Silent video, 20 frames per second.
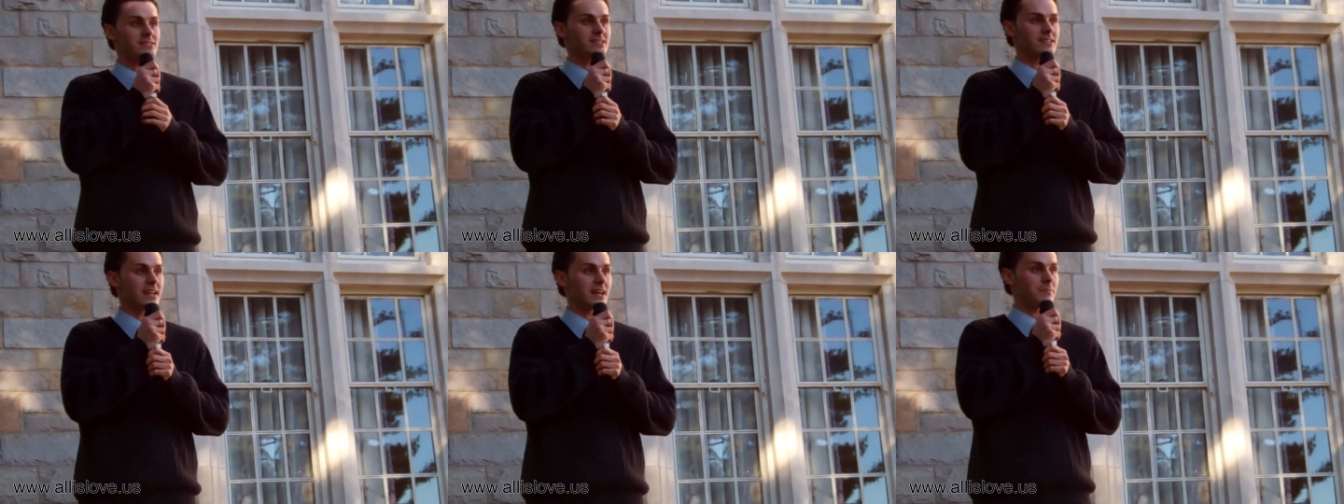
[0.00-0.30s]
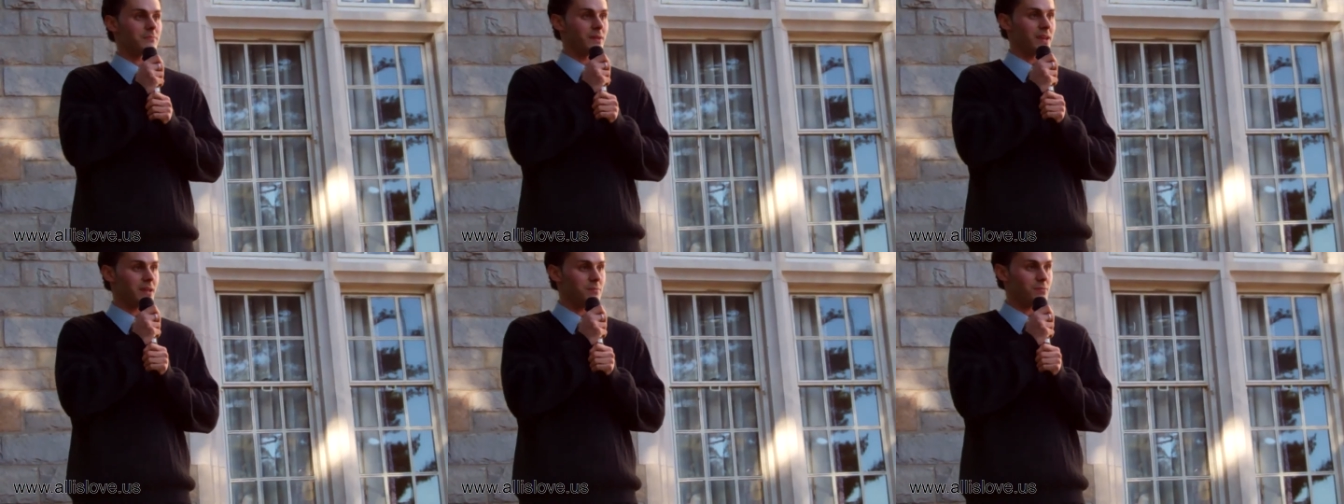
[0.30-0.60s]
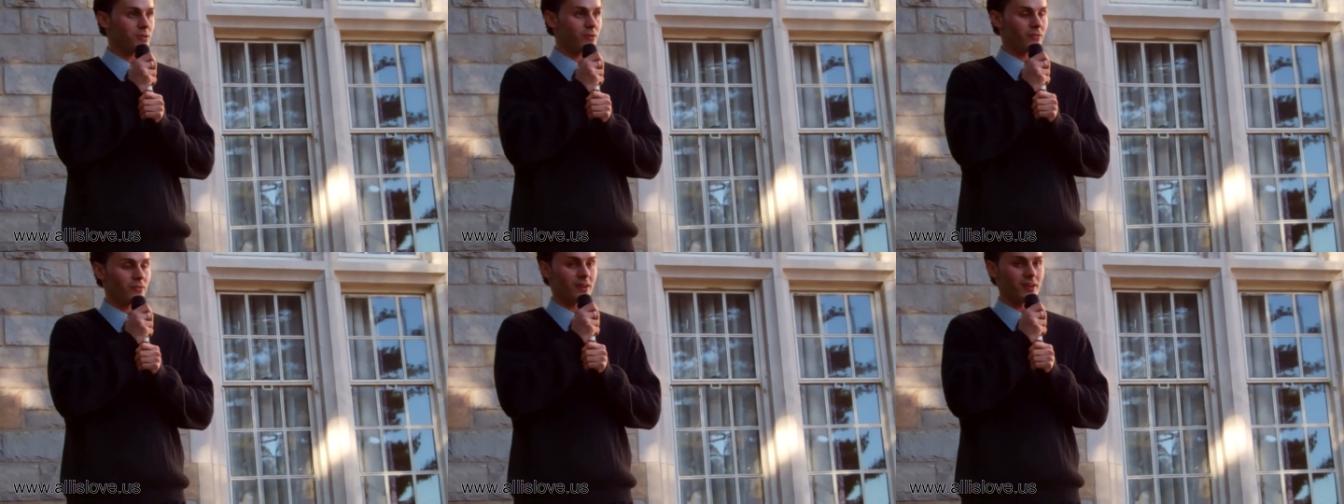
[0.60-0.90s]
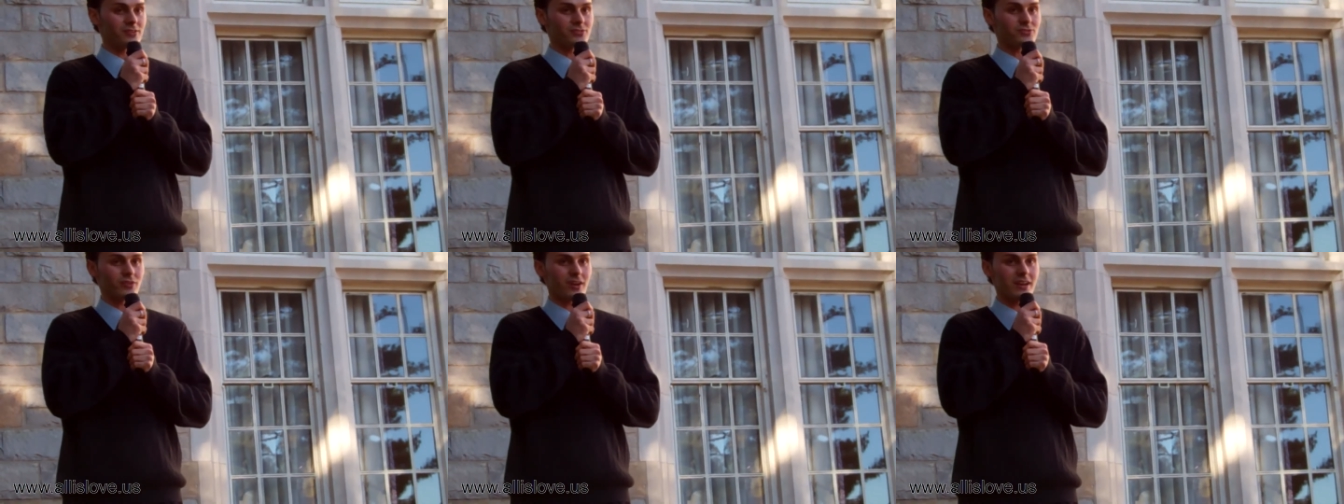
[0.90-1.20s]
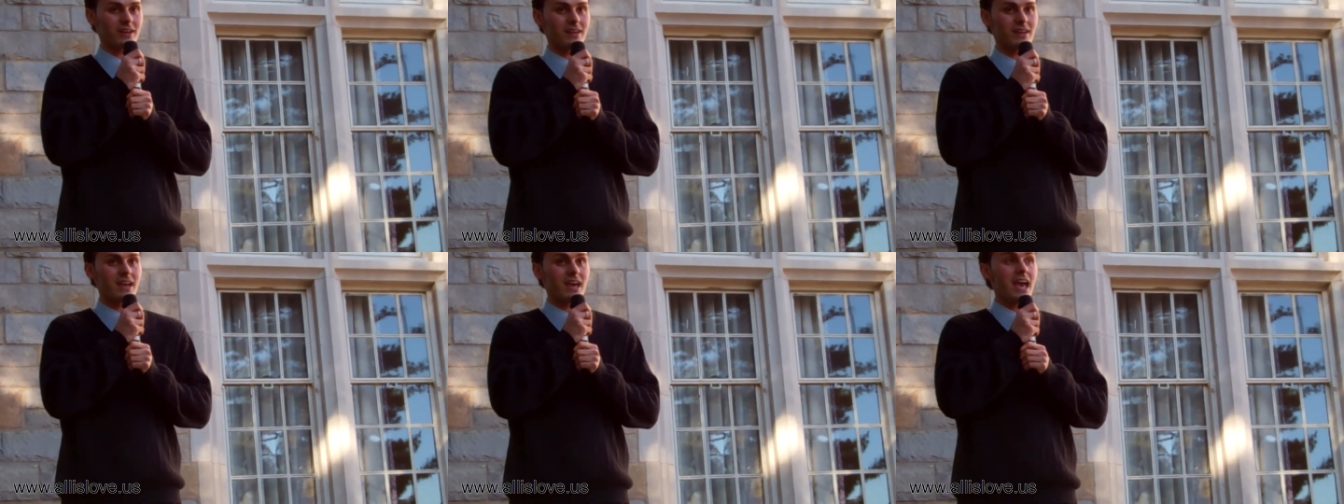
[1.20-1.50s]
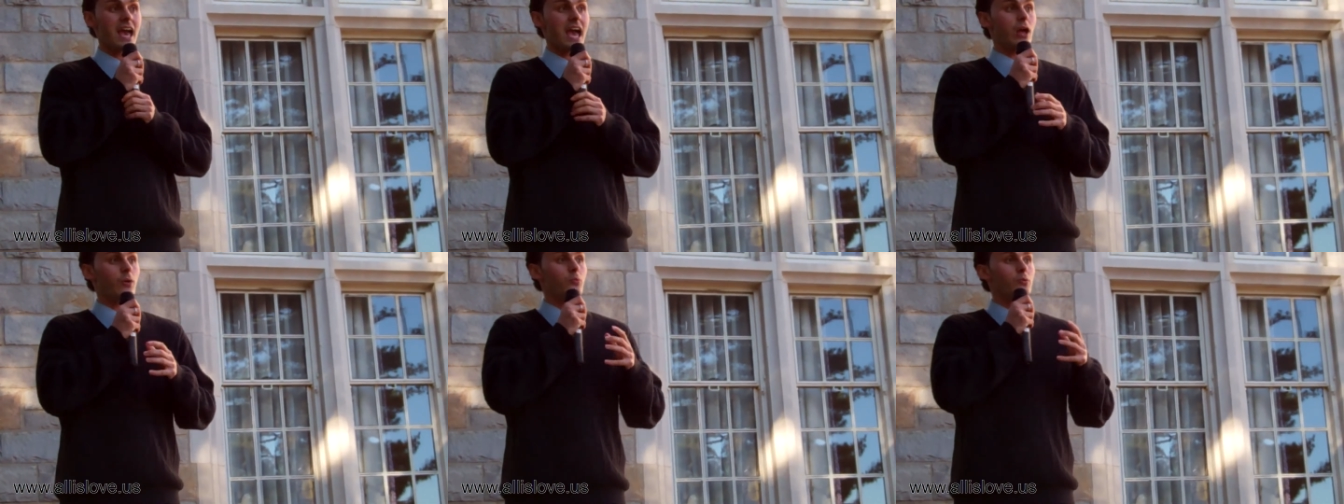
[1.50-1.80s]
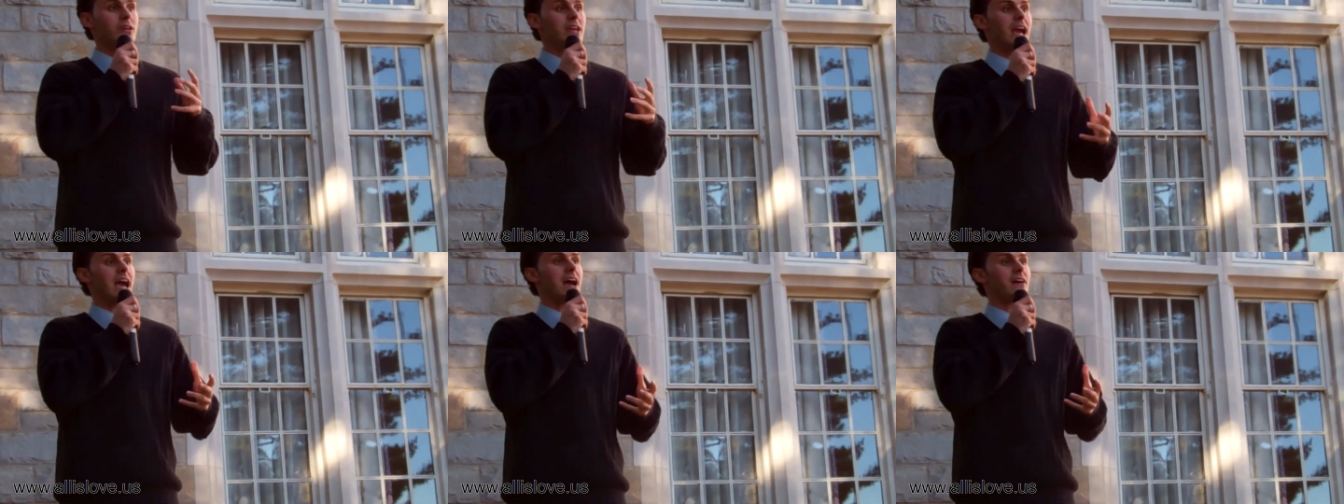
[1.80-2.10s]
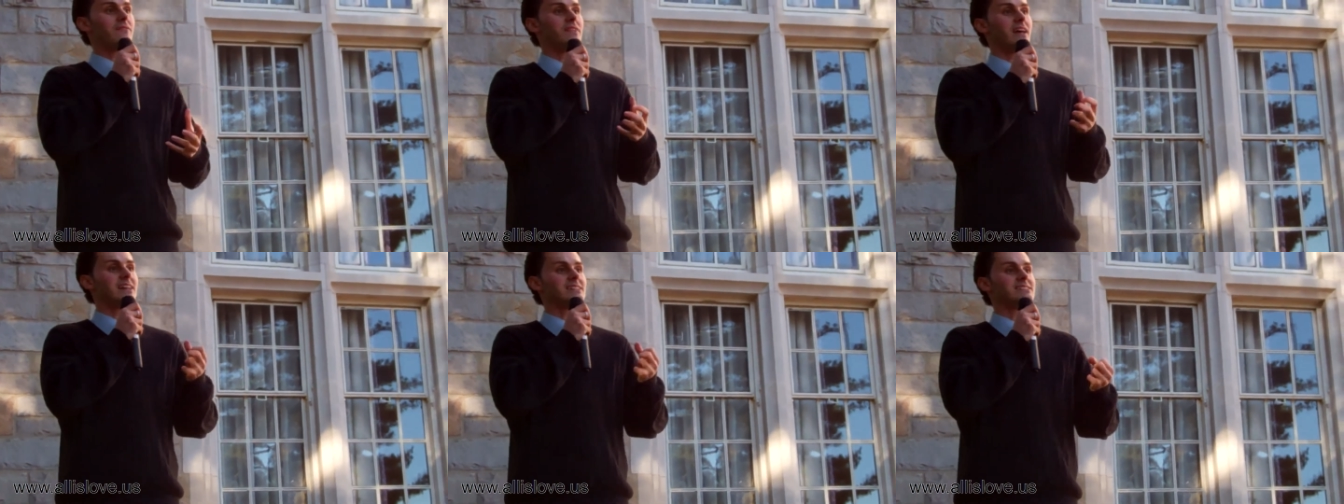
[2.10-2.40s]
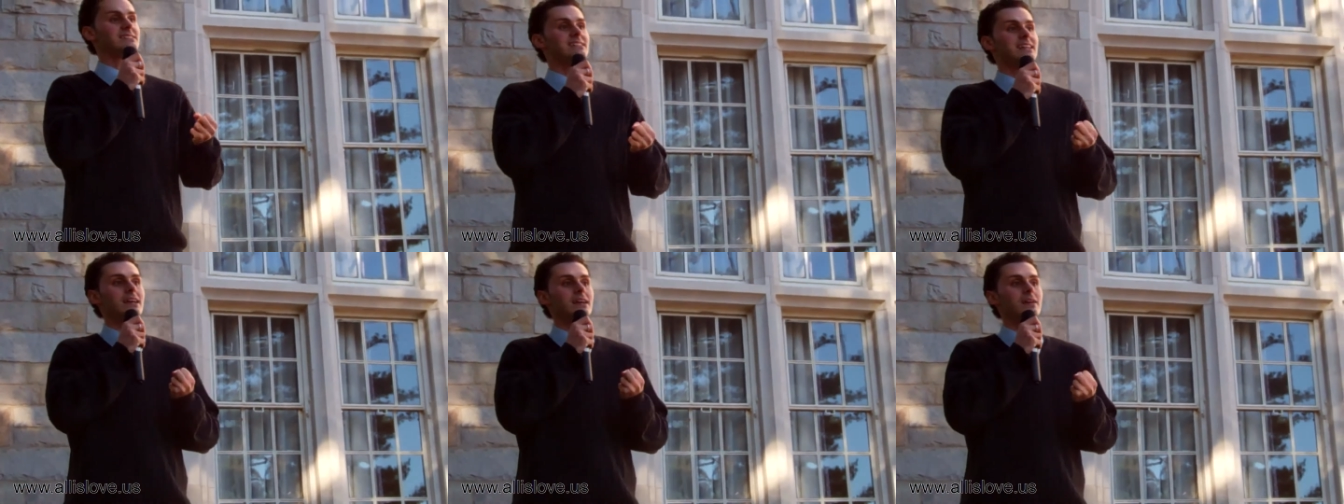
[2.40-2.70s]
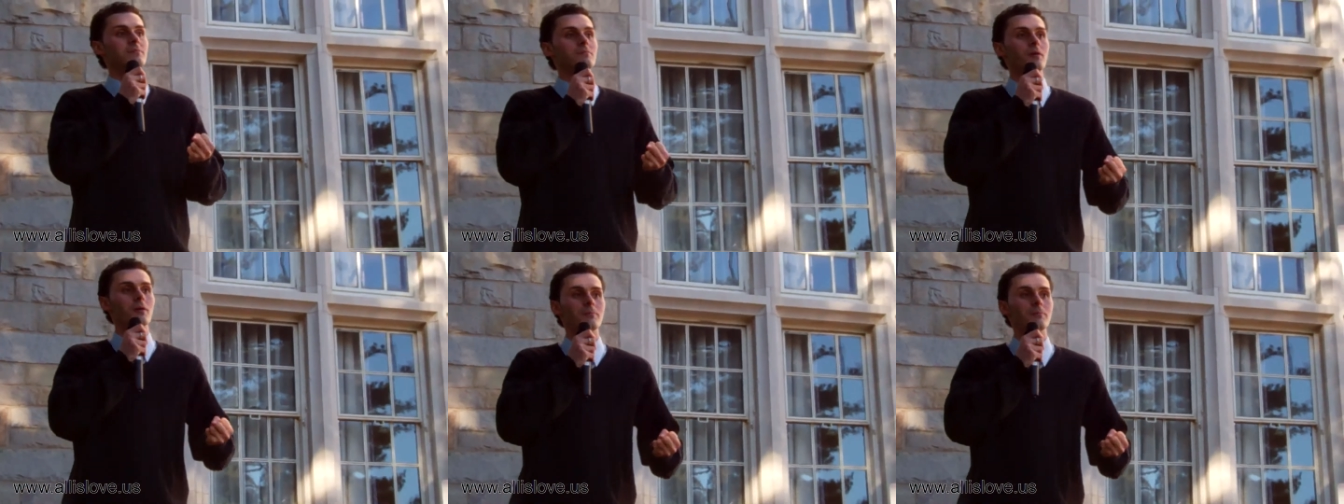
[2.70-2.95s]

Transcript: to that baby of theirs, right? And we have that same